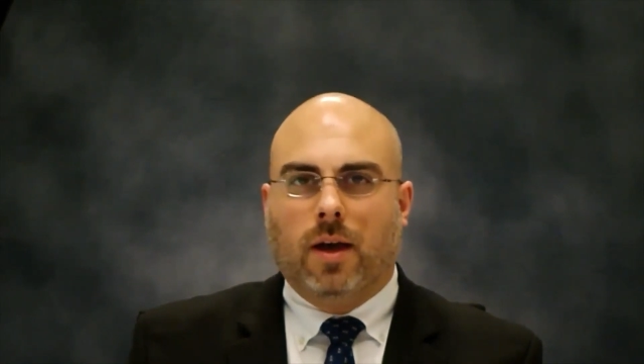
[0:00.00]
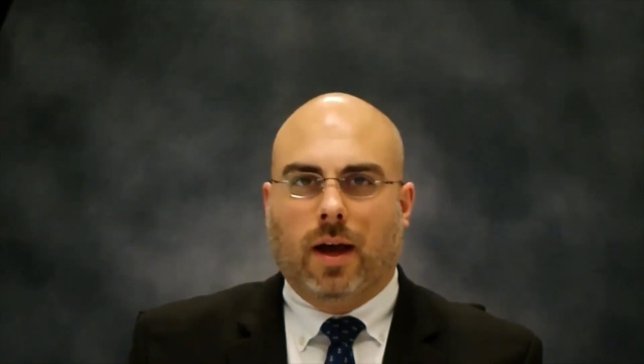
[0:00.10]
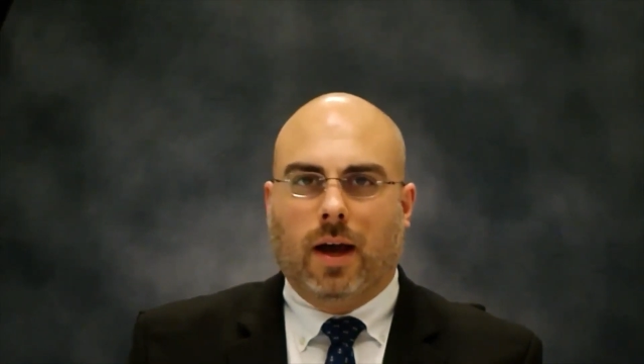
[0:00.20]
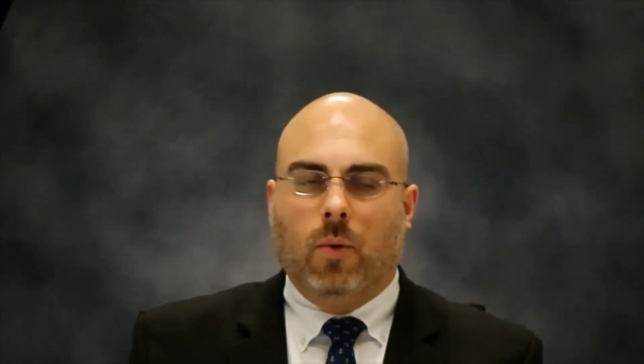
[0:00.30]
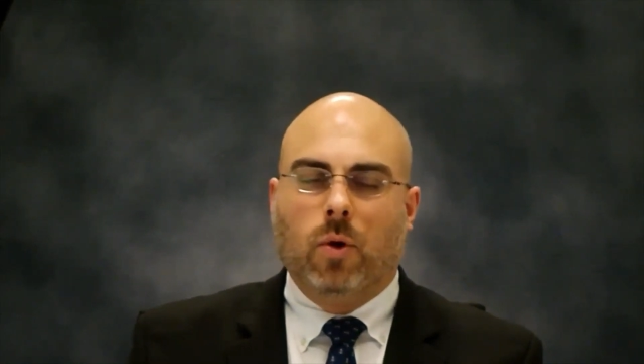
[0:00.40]

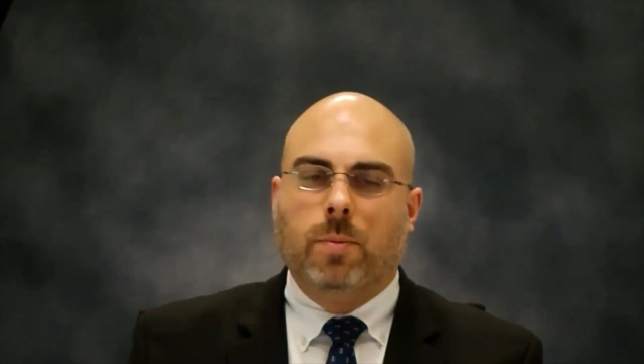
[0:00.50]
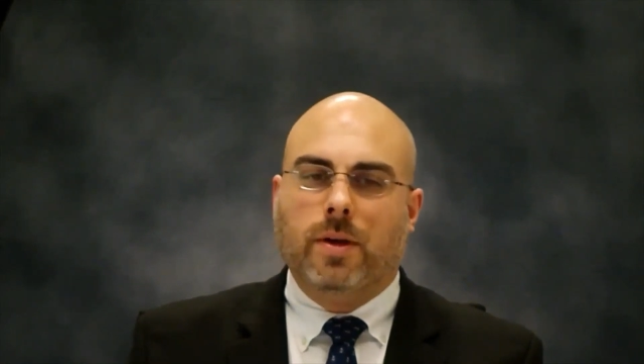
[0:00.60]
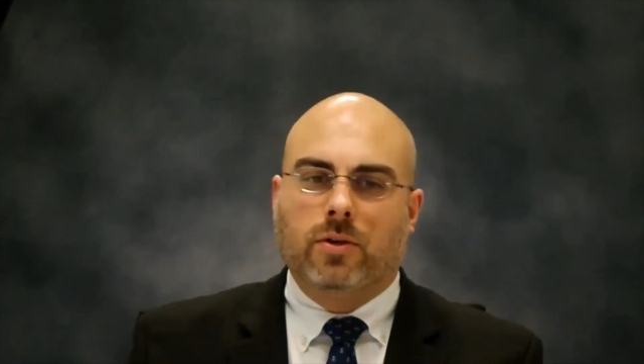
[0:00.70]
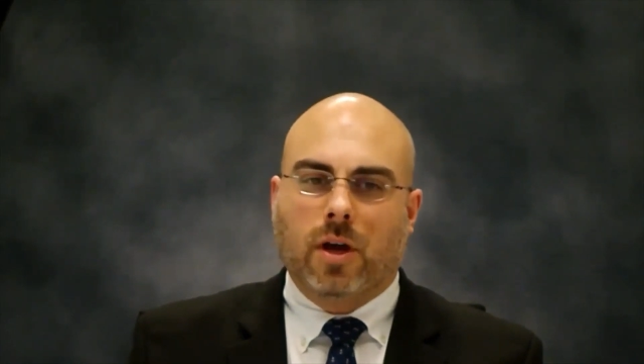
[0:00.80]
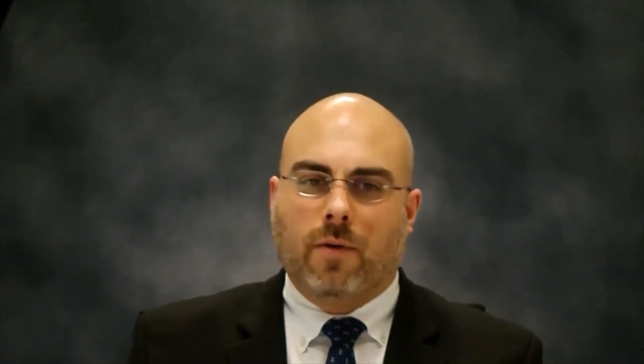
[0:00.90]
would
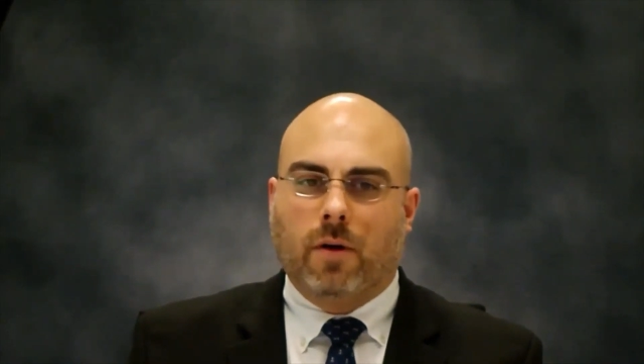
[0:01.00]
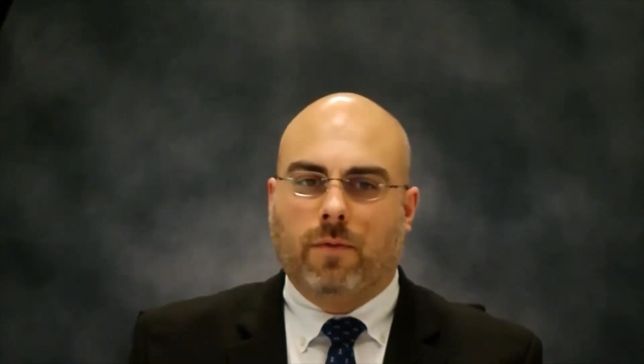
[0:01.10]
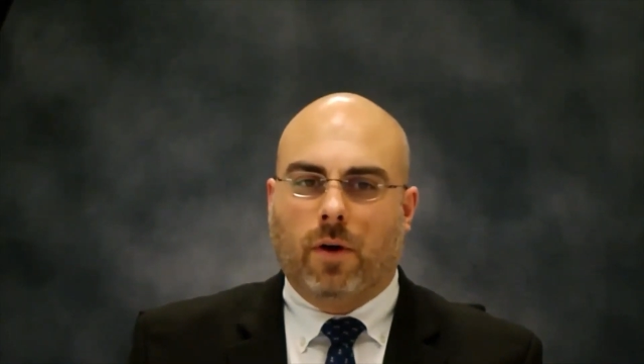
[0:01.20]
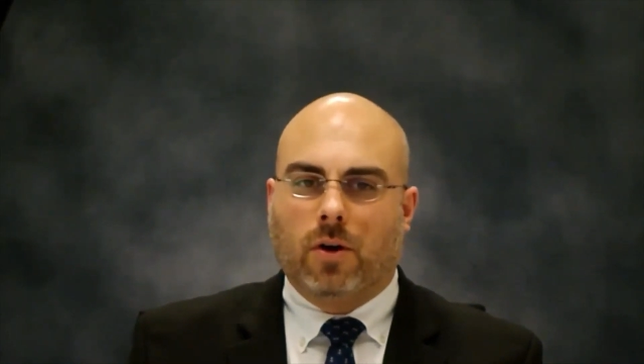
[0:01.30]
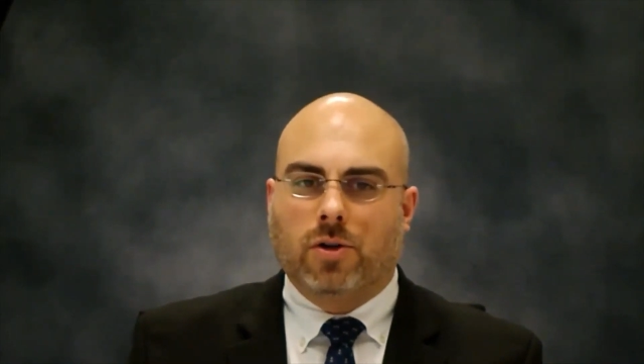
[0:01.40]
be
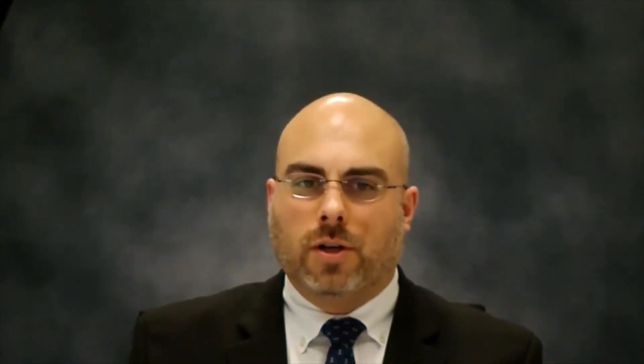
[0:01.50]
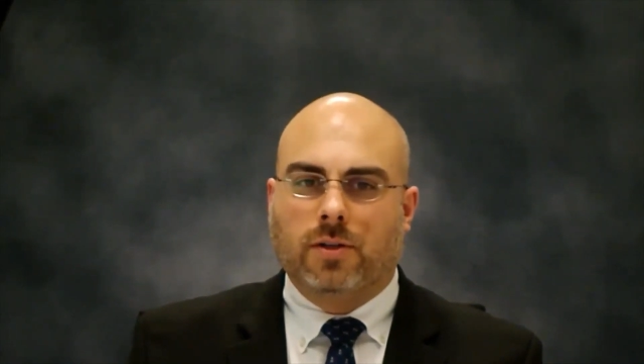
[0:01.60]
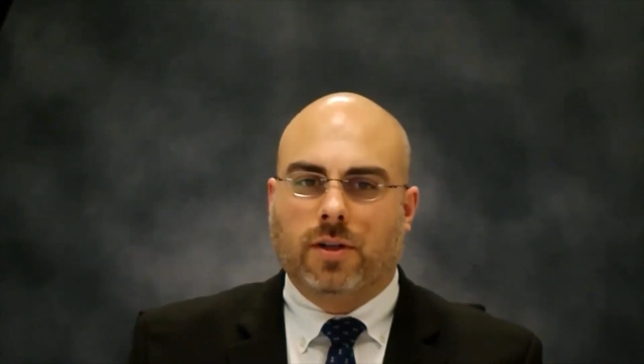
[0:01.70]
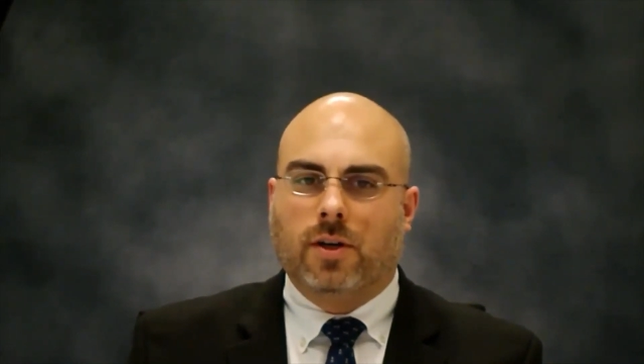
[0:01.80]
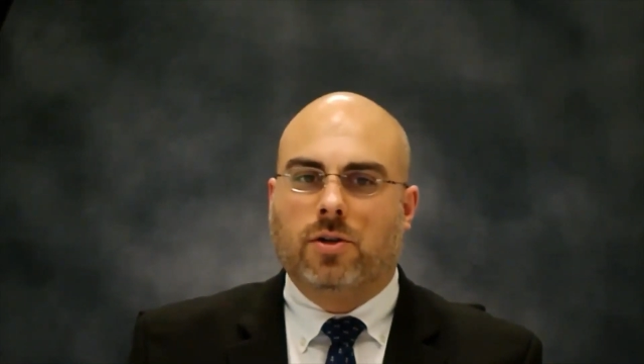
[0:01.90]
software
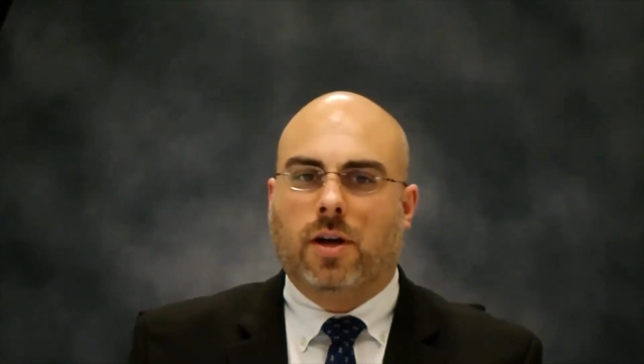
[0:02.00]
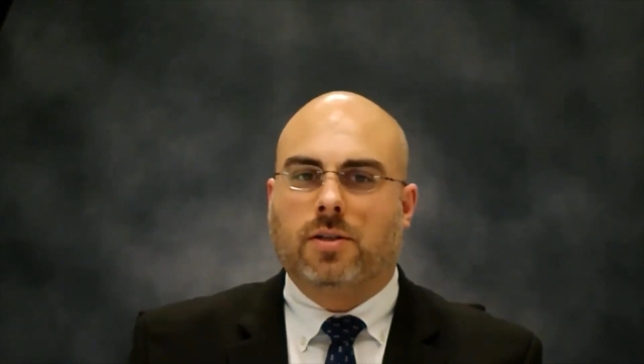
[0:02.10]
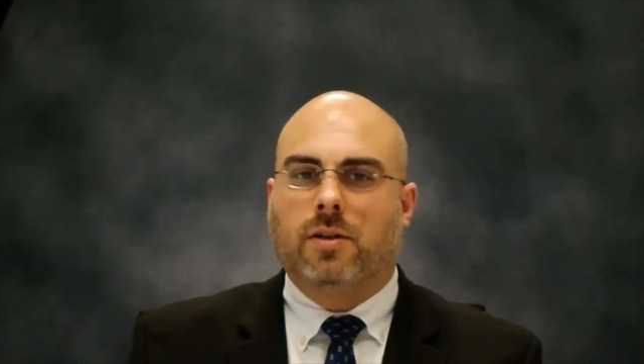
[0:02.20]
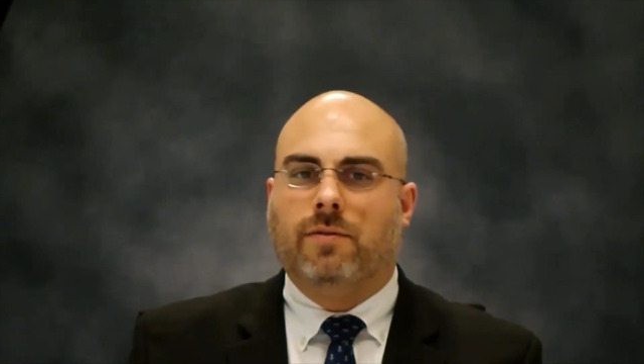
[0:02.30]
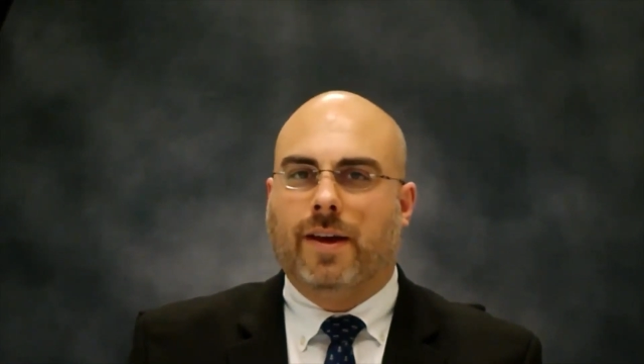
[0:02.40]
functions that
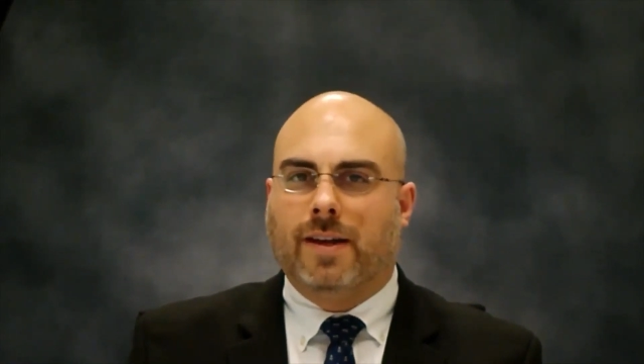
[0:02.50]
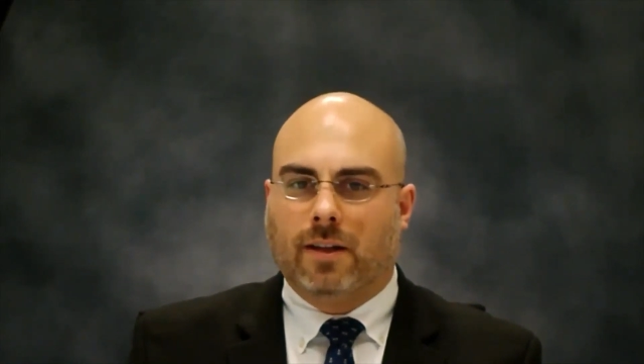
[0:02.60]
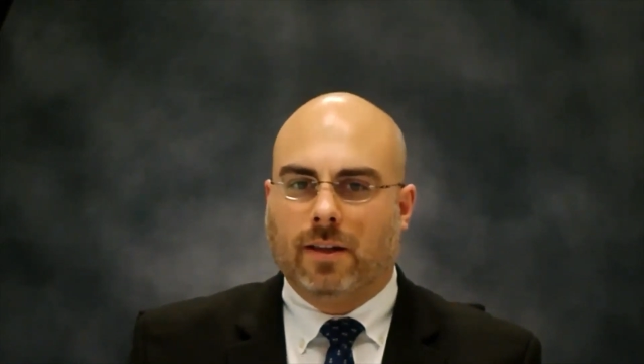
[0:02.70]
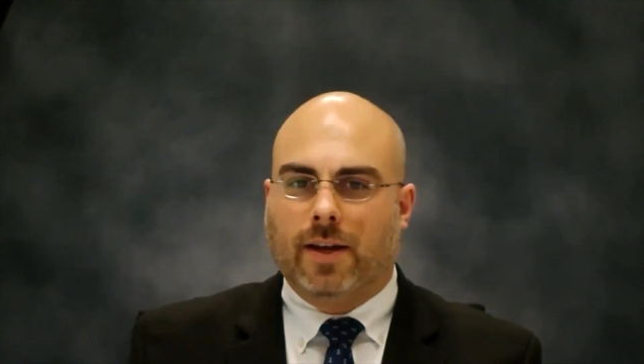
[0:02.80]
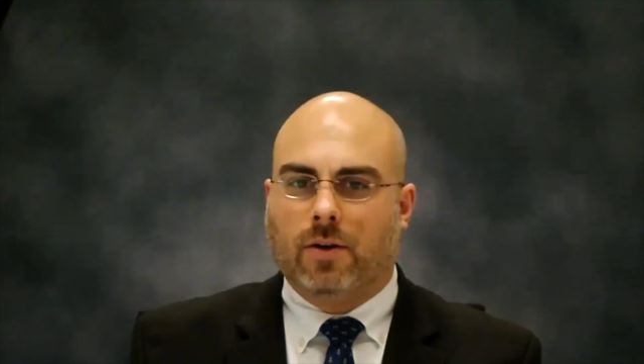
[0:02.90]
adjust
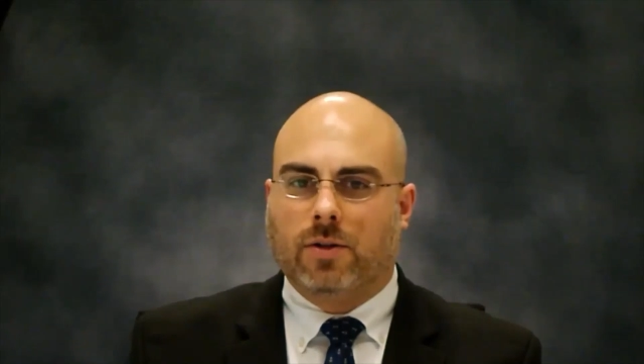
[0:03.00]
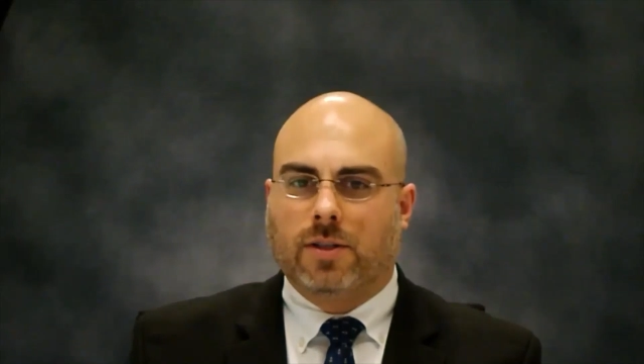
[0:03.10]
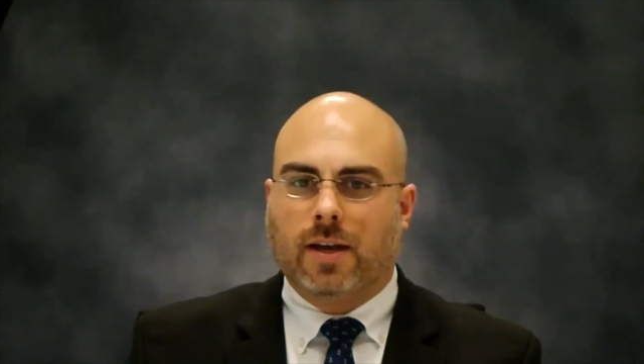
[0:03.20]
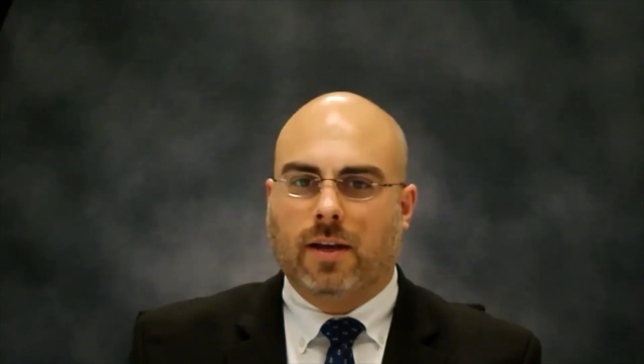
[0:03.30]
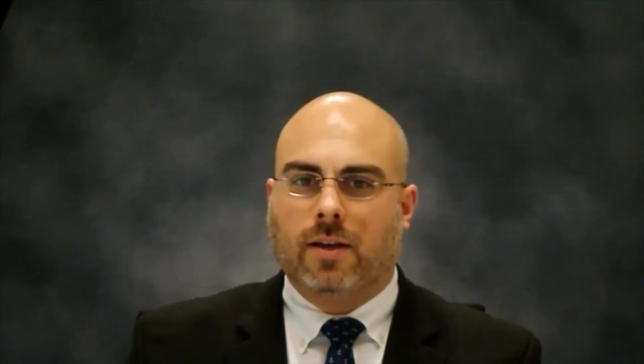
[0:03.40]
ventilator
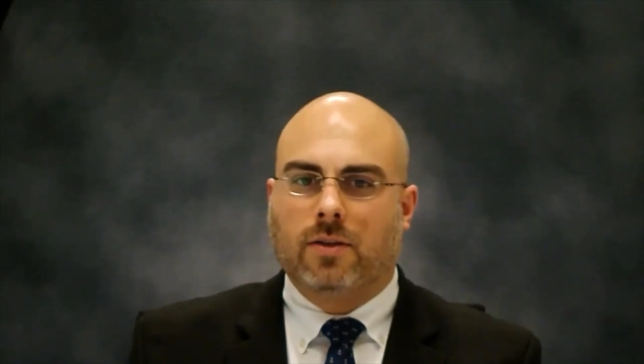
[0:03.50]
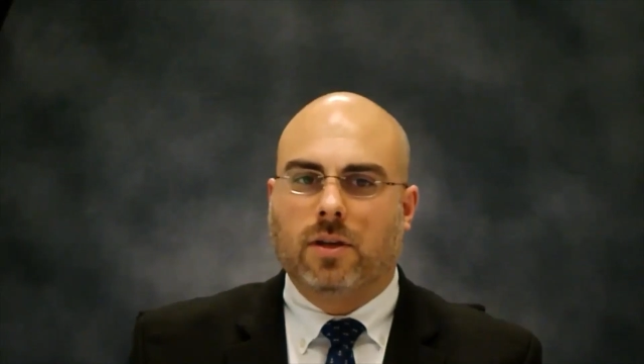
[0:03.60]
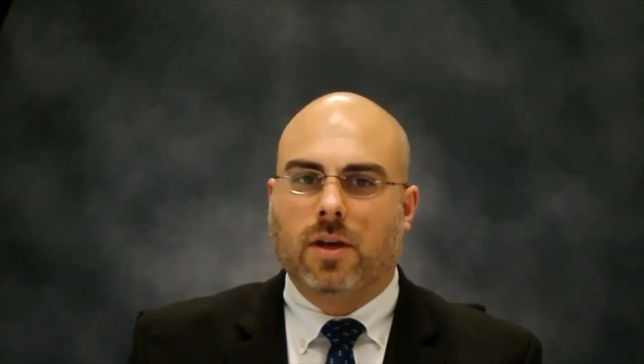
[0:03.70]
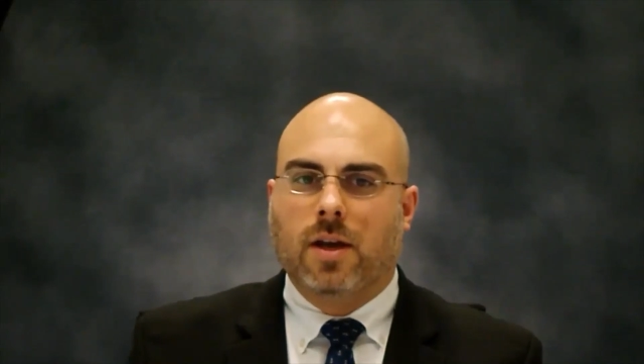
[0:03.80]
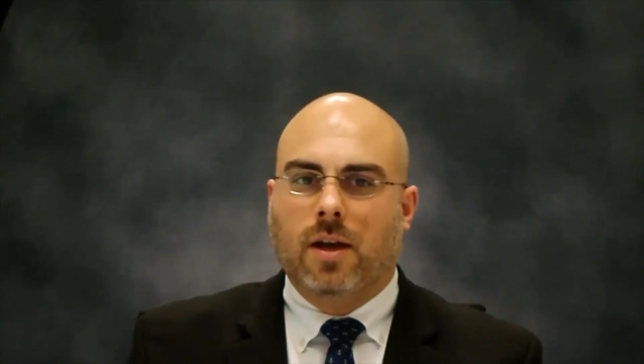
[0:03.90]
settings,